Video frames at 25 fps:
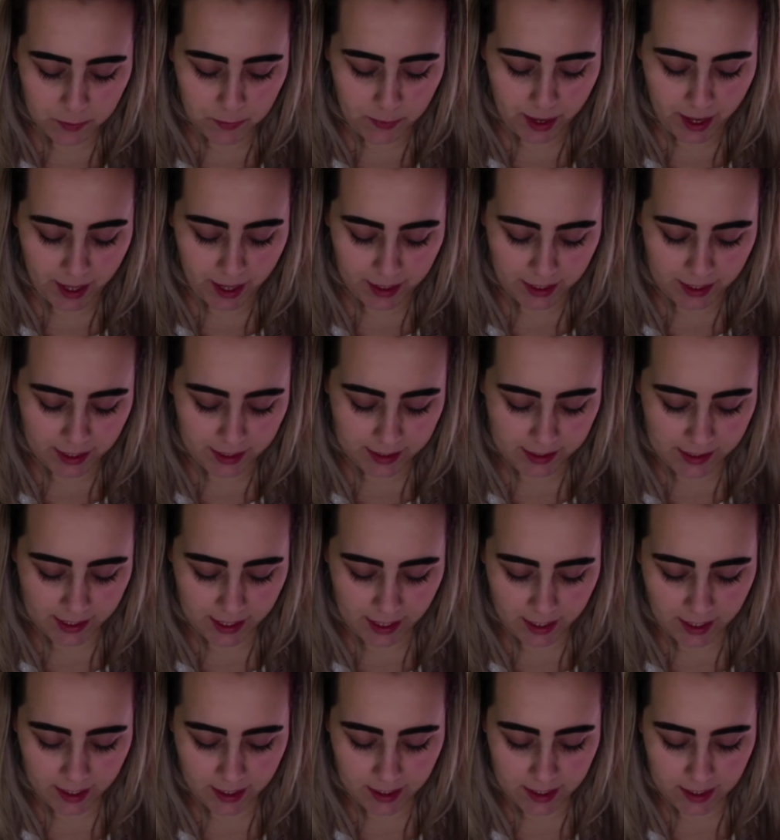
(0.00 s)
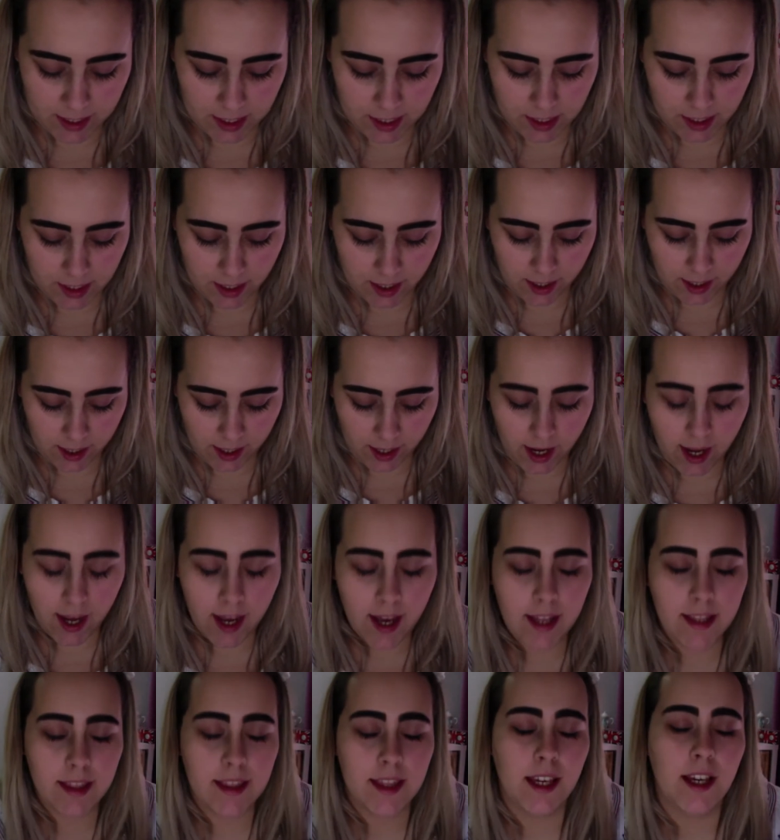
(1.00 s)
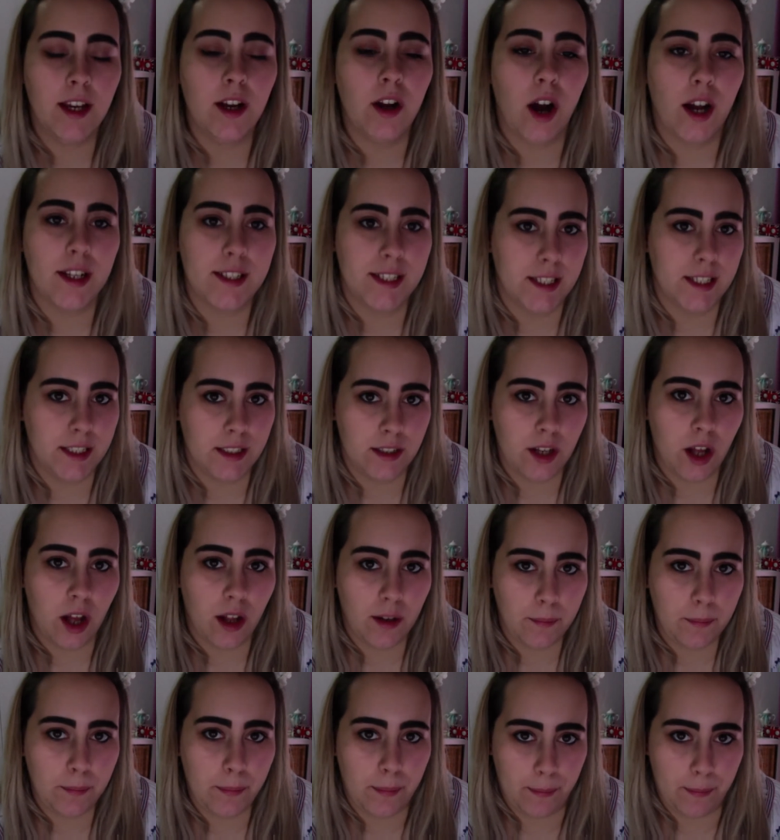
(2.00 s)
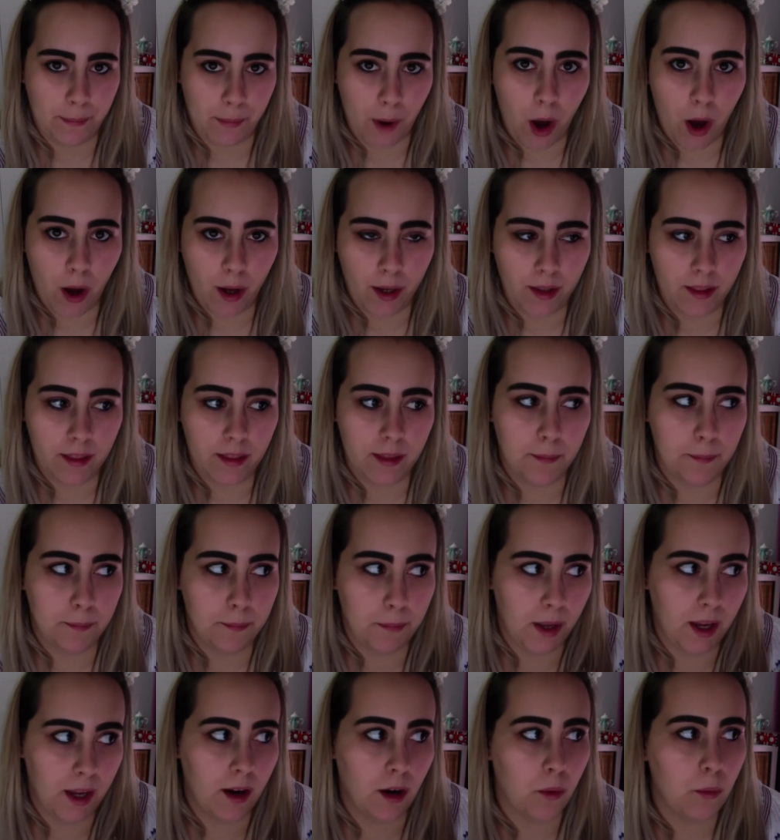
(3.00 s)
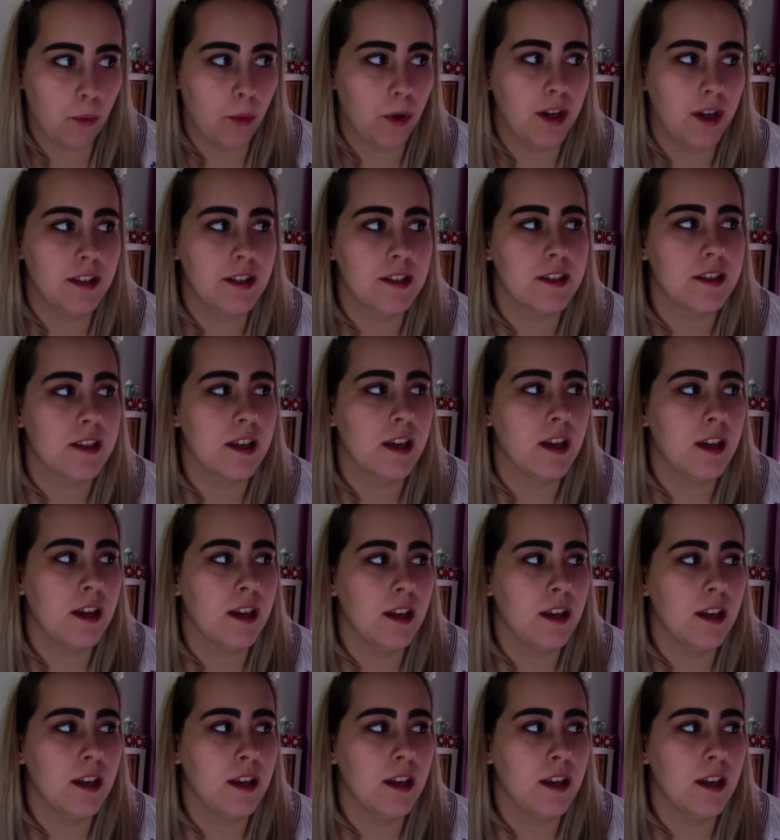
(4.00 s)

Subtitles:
palettes, and thank God I did not buy the bigger ones.